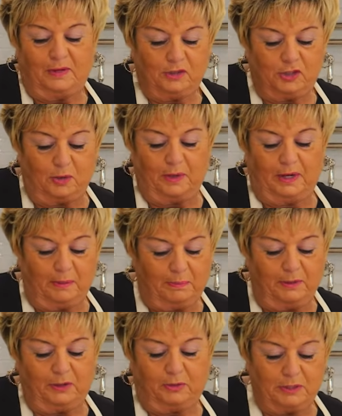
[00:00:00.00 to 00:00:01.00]
showing up
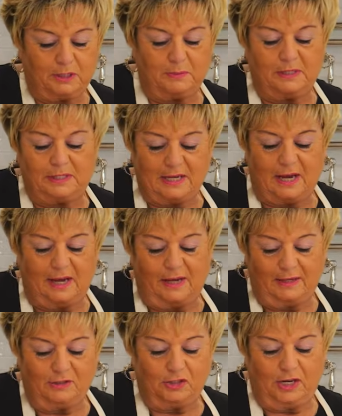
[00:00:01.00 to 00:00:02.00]
on Christmas
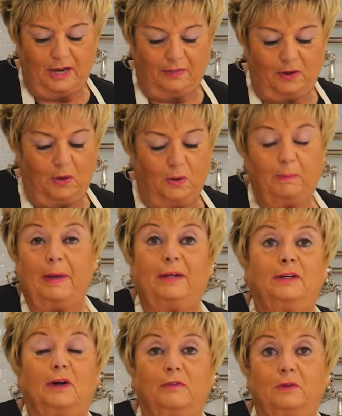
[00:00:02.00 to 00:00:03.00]
Day, and she had the whole
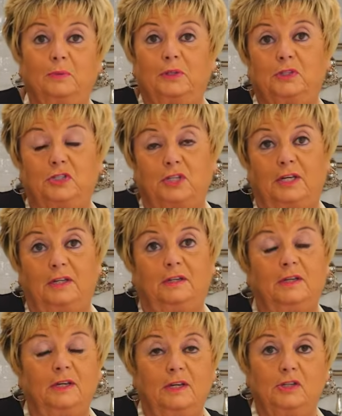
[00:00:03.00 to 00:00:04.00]
bed covered with a sheet.